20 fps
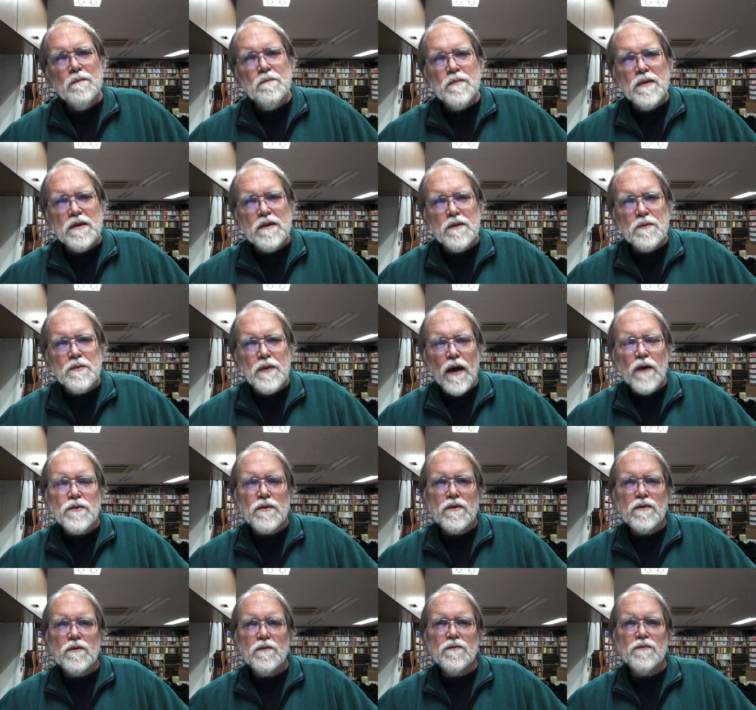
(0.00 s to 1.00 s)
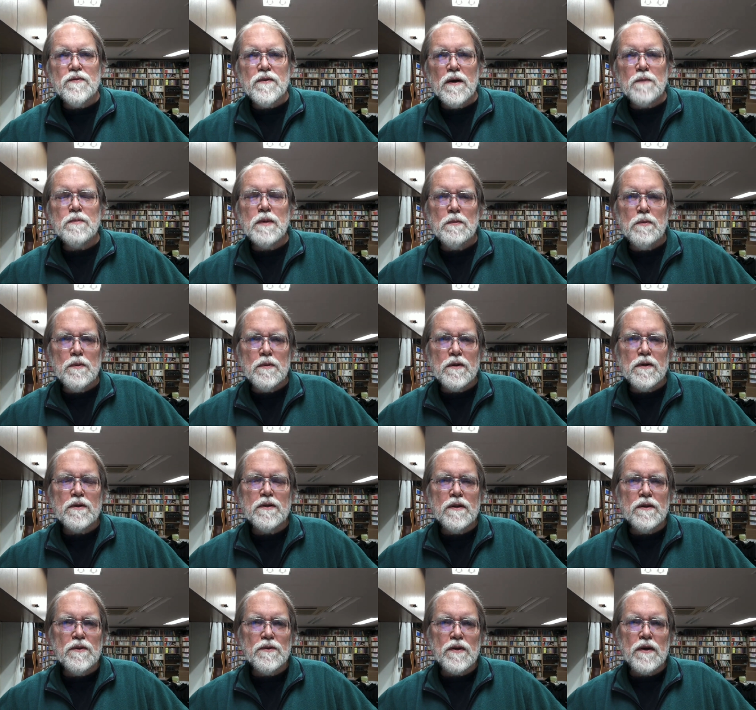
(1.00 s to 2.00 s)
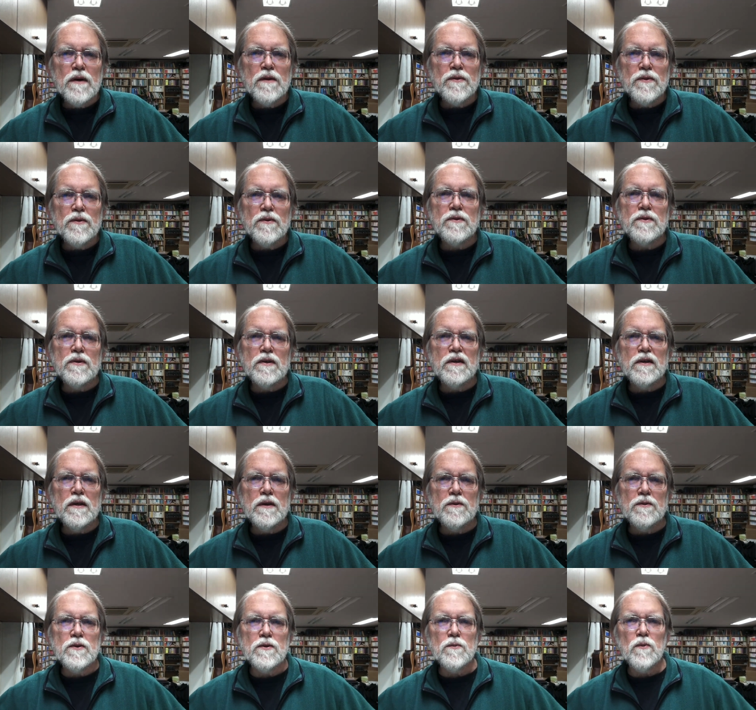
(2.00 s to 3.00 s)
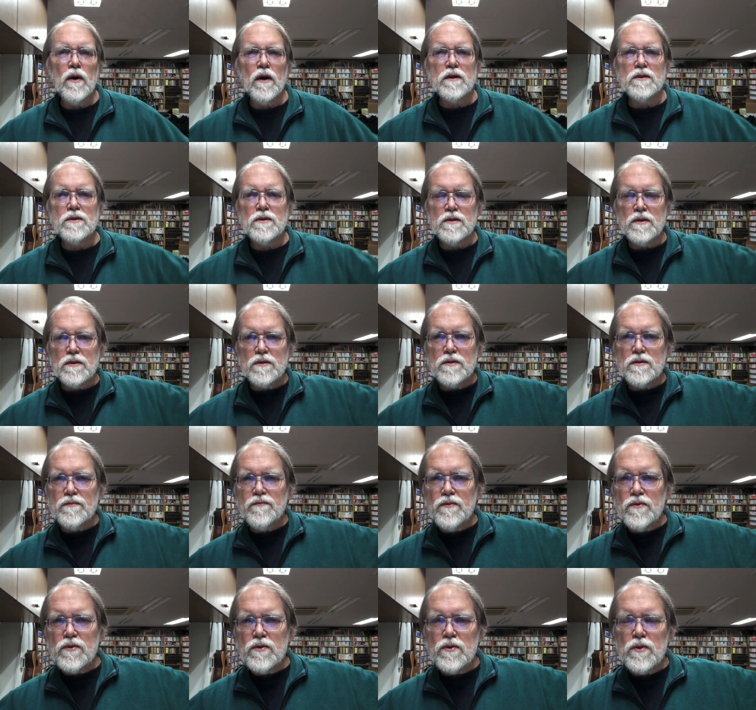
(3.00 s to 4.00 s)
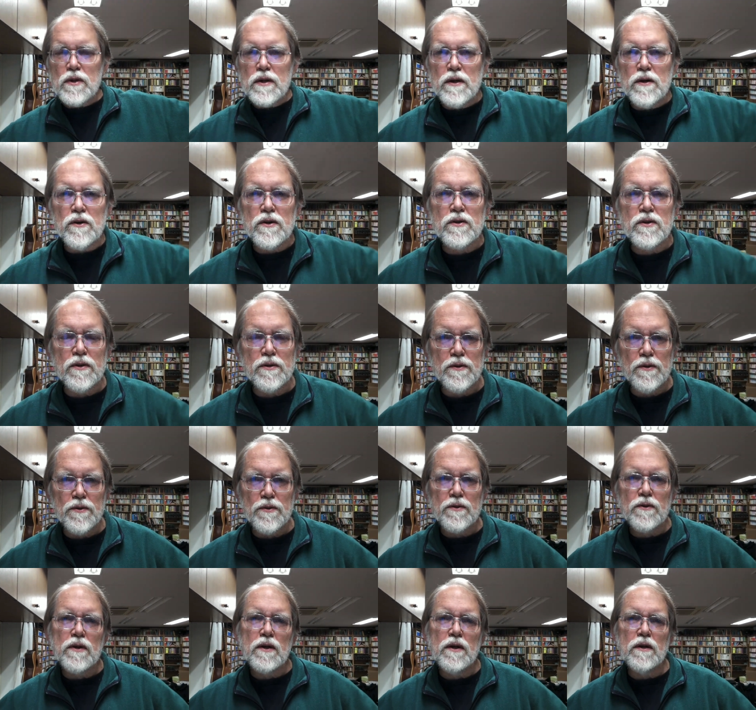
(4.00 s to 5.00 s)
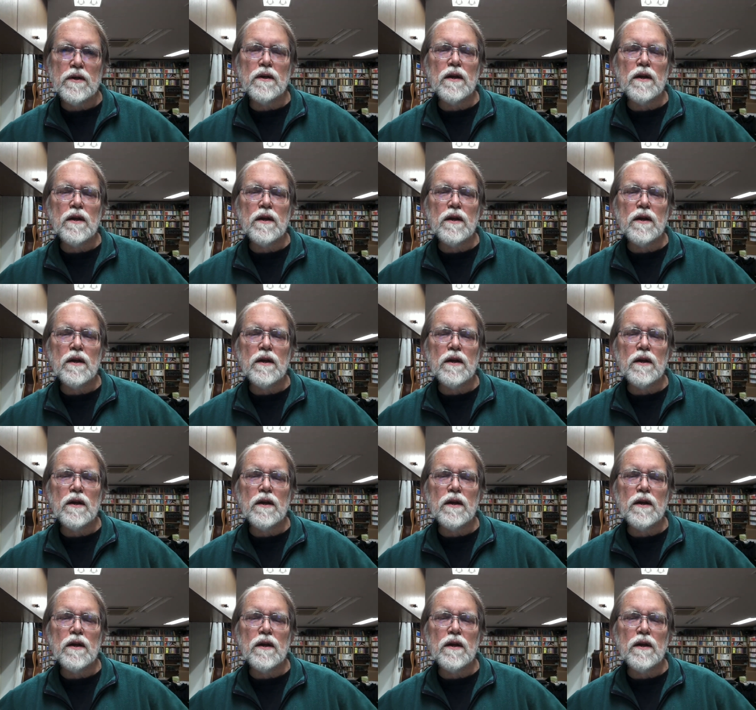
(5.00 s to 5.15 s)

Thousands of young people will go to these concerts to watch this virtual character on the screen.